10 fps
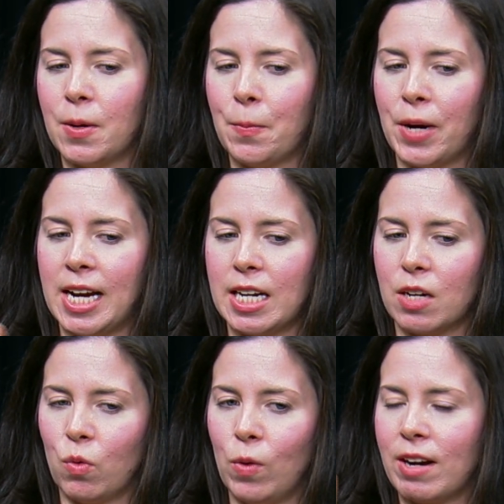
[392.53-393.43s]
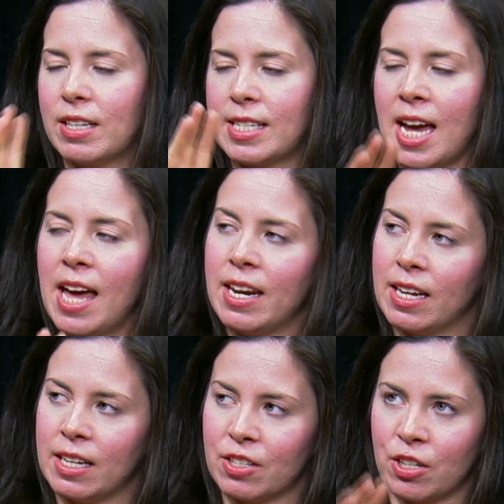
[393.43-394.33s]
But where it's
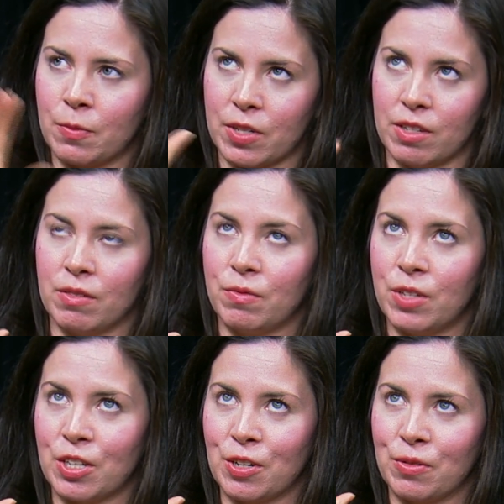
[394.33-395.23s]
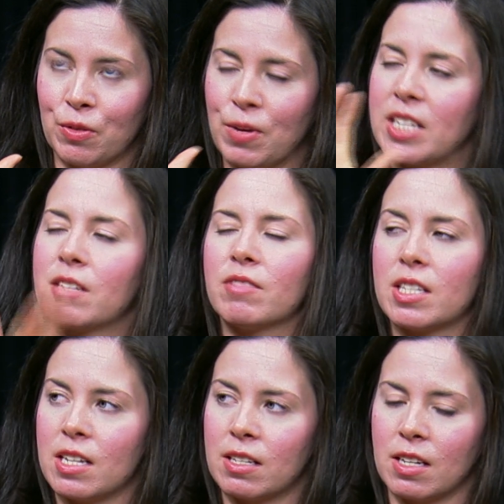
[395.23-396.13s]
headed in terms of, you know, the rest of the
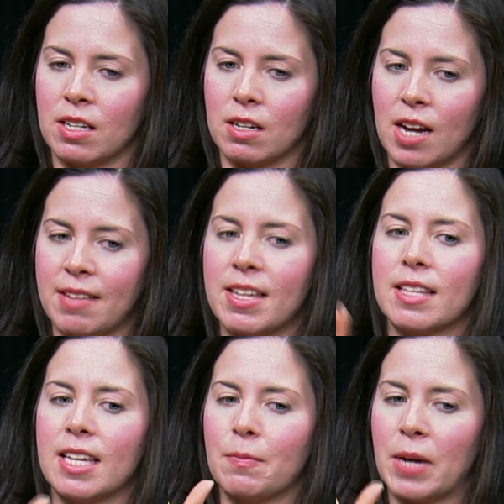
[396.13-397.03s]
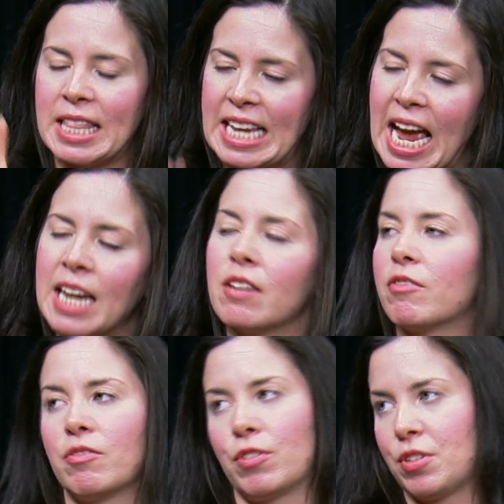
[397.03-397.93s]
season, I think that by the end
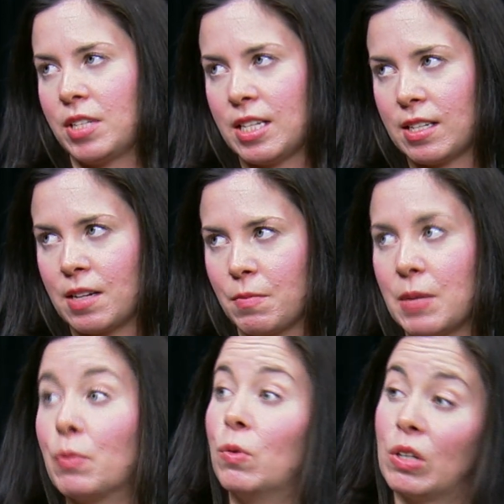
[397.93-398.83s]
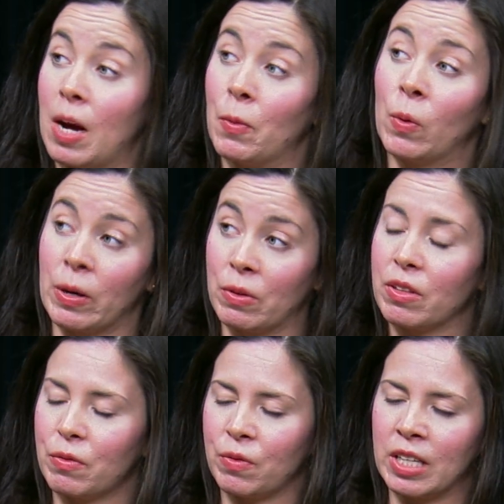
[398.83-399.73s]
of the first season, people will come away with
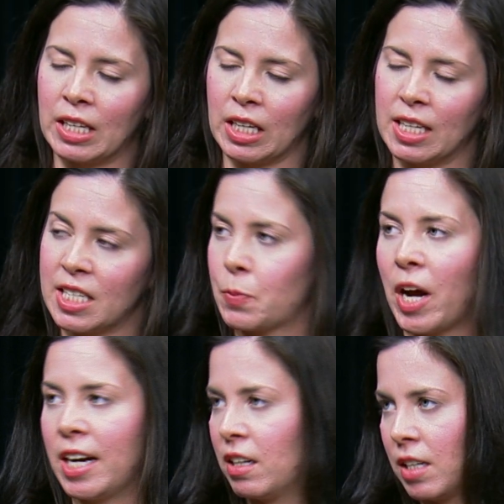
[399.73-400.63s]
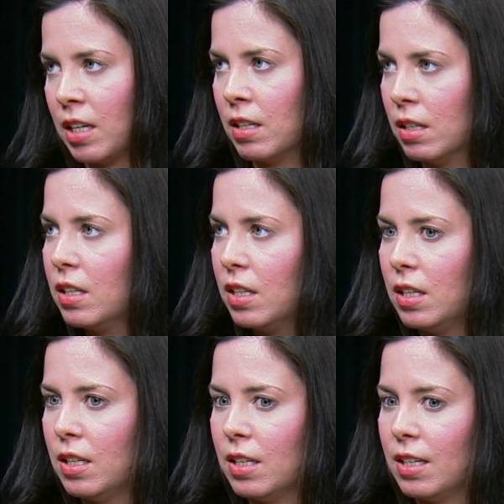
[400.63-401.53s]
it feeling inspired and
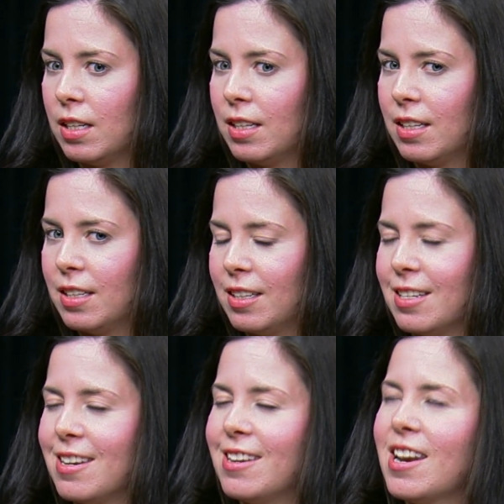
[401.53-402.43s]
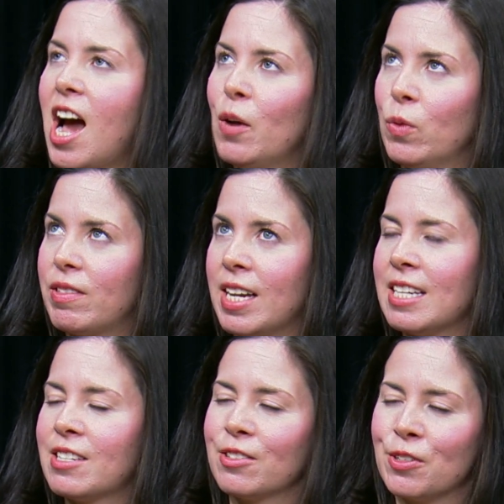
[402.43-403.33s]
not with
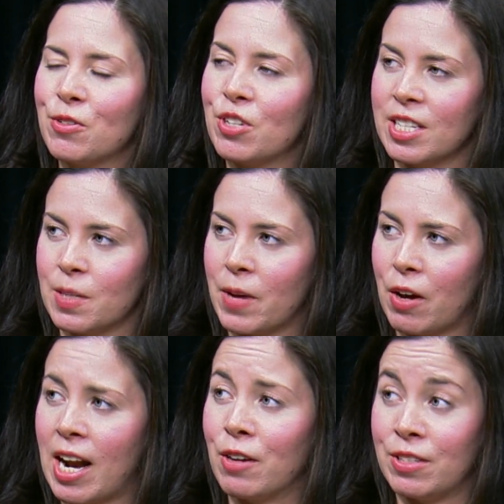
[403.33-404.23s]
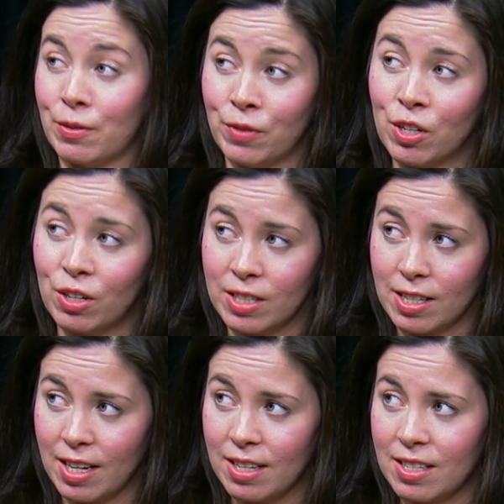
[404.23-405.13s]
any delusions about how difficult
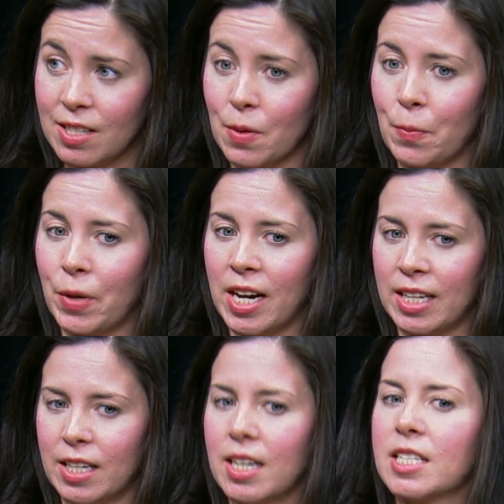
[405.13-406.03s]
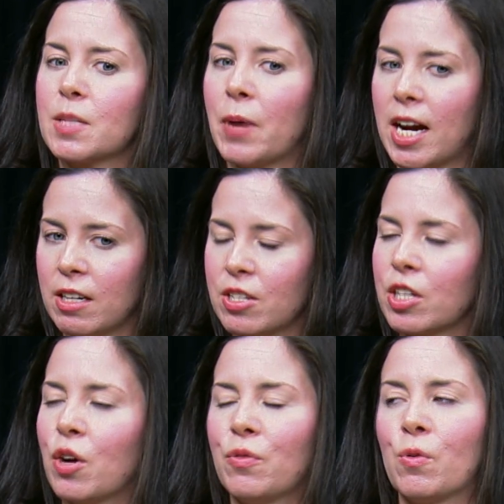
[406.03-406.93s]
it is, but inspired to
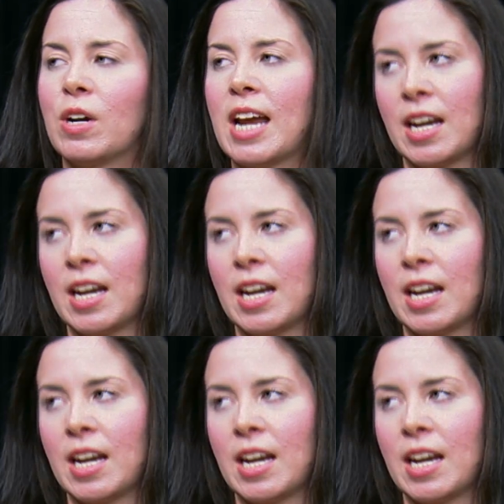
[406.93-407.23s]
go for it